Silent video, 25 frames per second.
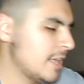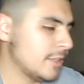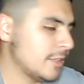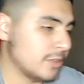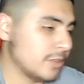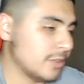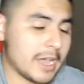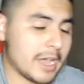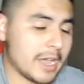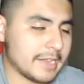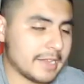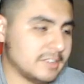
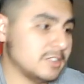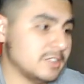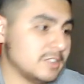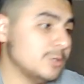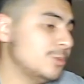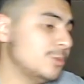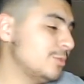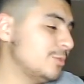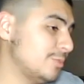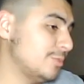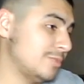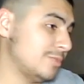I
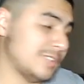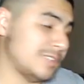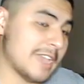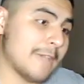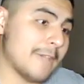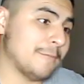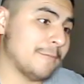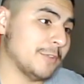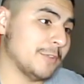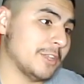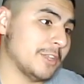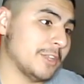do
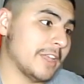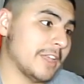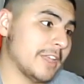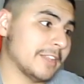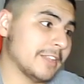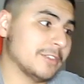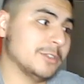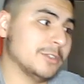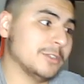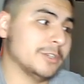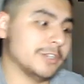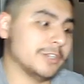definitely like the
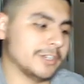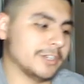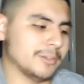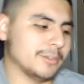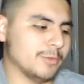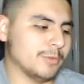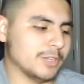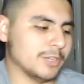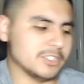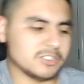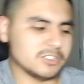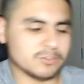hook,
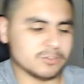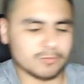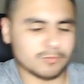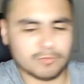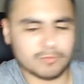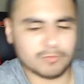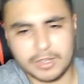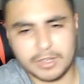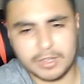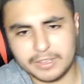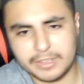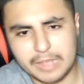which
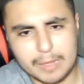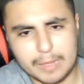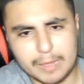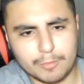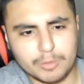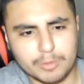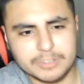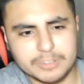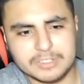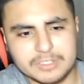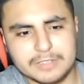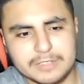what I
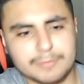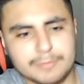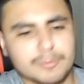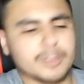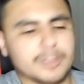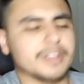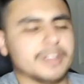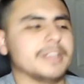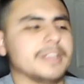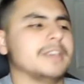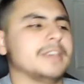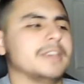wasn't
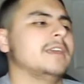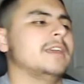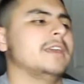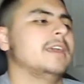really,